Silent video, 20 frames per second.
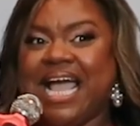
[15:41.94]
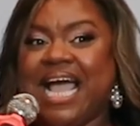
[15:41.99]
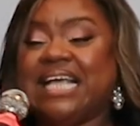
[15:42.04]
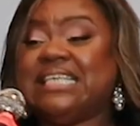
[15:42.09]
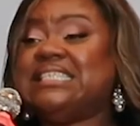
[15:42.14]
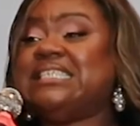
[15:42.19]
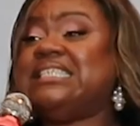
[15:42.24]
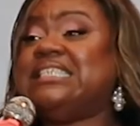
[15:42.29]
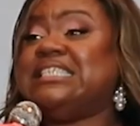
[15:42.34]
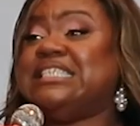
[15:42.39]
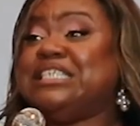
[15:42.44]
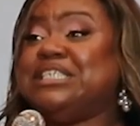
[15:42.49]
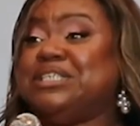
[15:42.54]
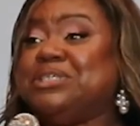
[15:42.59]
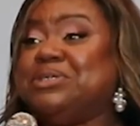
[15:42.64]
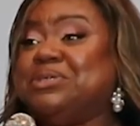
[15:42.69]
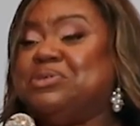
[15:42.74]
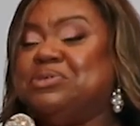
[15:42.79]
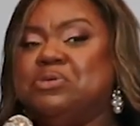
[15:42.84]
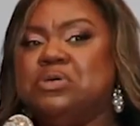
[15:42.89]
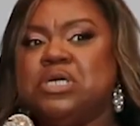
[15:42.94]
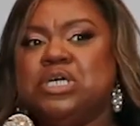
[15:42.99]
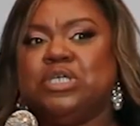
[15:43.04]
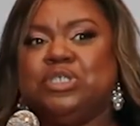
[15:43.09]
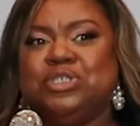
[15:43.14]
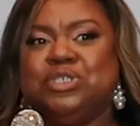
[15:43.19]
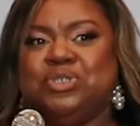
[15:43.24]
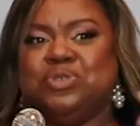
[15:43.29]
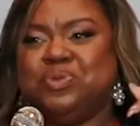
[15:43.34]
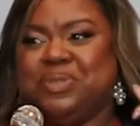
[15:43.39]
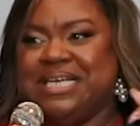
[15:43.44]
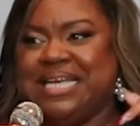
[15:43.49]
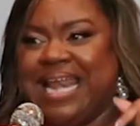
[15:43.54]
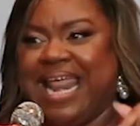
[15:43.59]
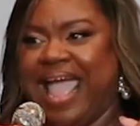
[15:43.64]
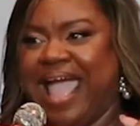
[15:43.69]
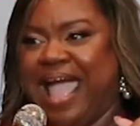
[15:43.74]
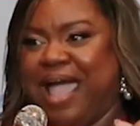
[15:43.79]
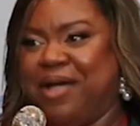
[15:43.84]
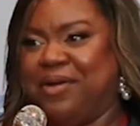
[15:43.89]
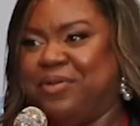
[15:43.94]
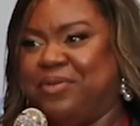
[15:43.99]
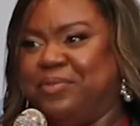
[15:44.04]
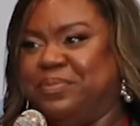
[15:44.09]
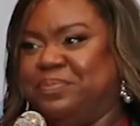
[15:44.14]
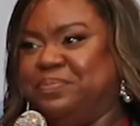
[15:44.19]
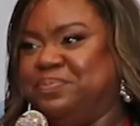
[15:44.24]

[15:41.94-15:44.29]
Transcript: I still do it now.